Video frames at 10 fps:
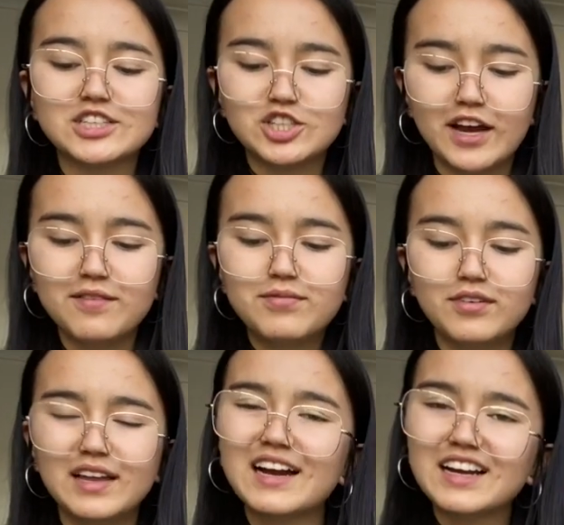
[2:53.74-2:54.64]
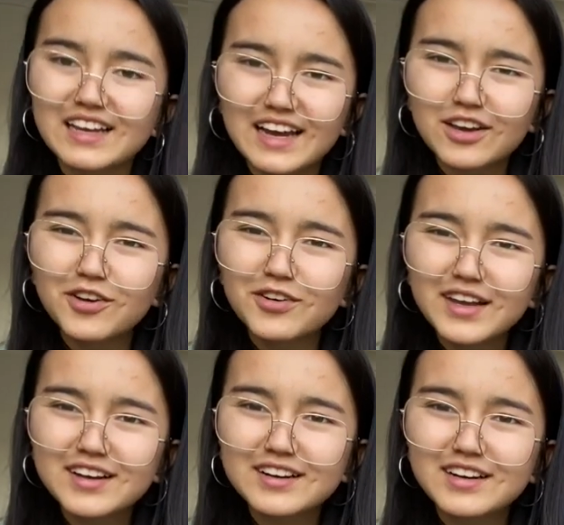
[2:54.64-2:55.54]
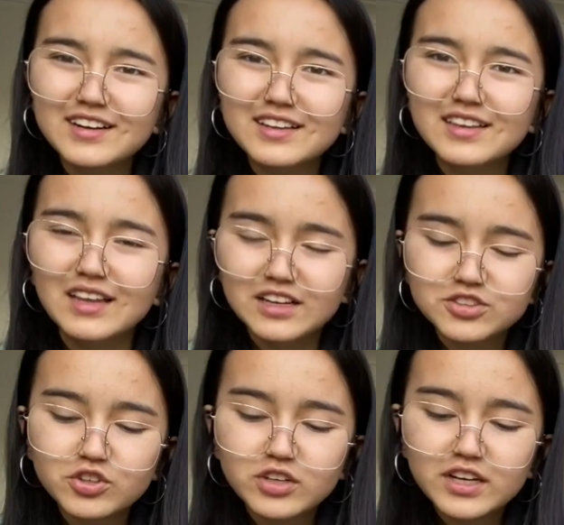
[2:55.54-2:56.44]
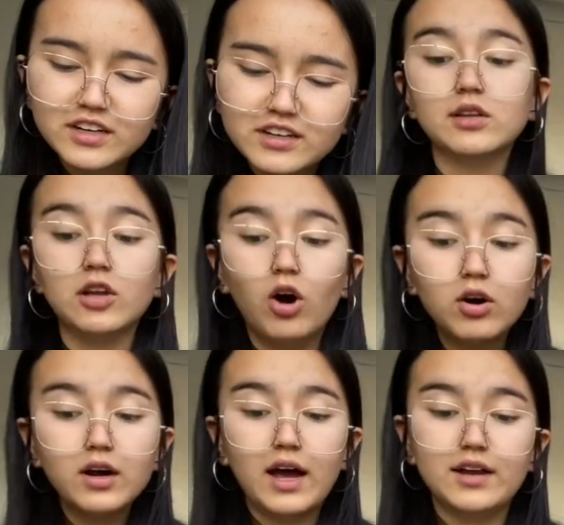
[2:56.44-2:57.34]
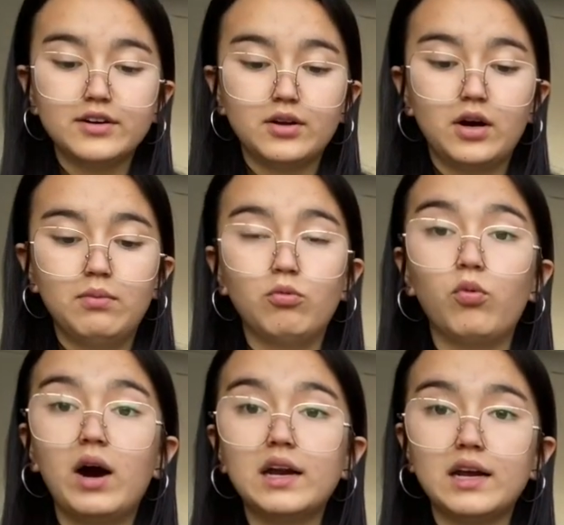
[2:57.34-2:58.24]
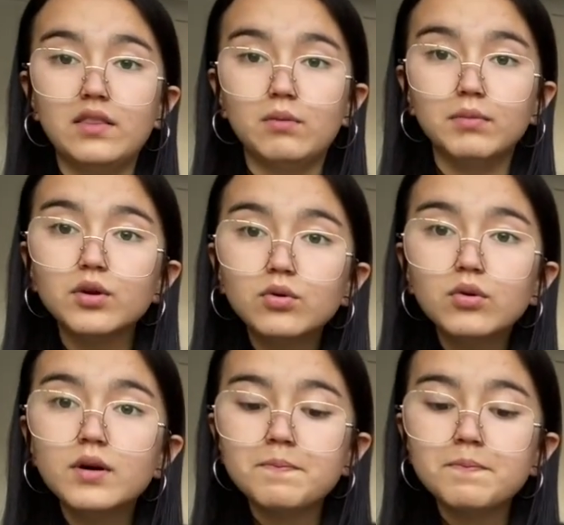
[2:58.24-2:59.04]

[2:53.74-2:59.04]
shape. Lanceolate? Long and wider in the middle,